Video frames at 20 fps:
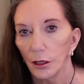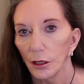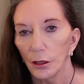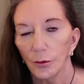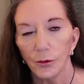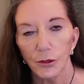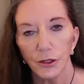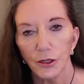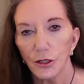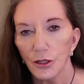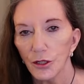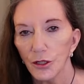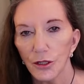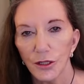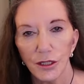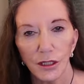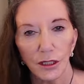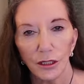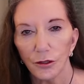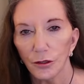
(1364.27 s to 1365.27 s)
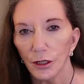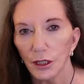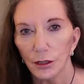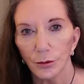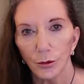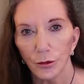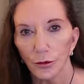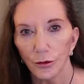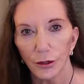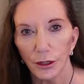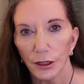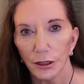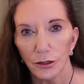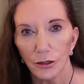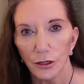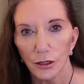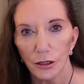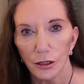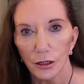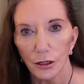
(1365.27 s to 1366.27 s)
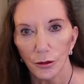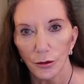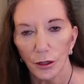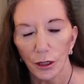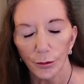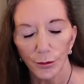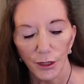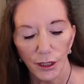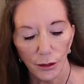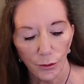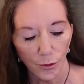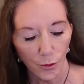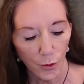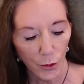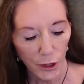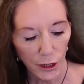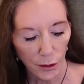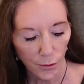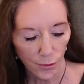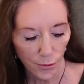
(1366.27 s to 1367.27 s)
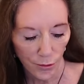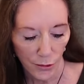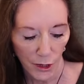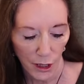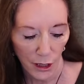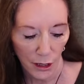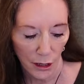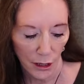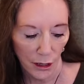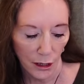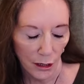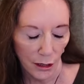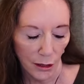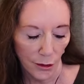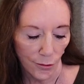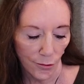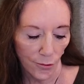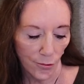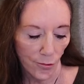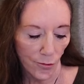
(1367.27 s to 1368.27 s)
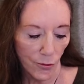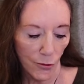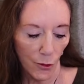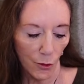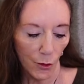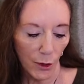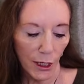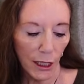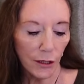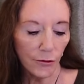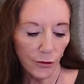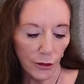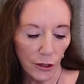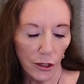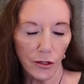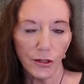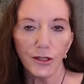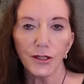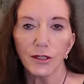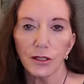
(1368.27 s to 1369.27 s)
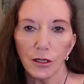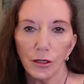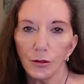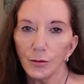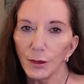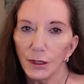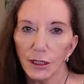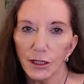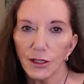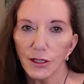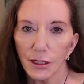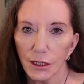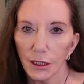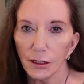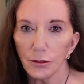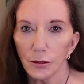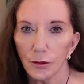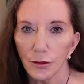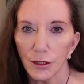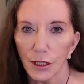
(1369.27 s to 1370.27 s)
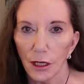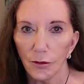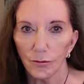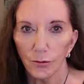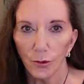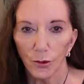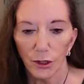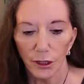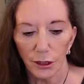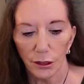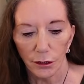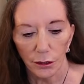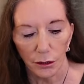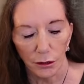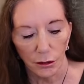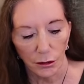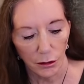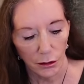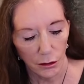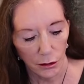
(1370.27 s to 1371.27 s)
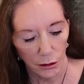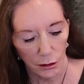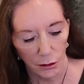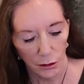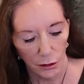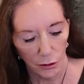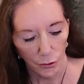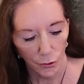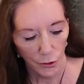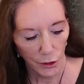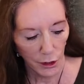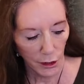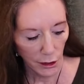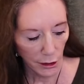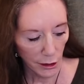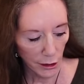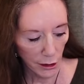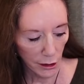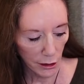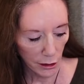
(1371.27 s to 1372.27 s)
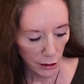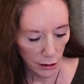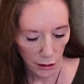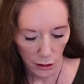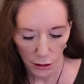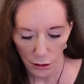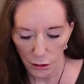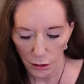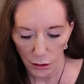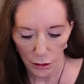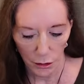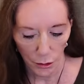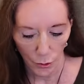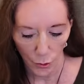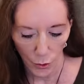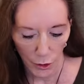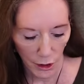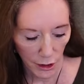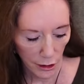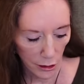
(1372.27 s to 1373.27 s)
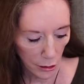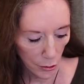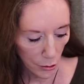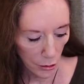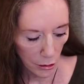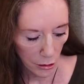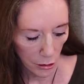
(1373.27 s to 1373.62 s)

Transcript: Which is just an incredible thing to do. I mean, we have lost so many skills, haven't we? Really, and oh wow.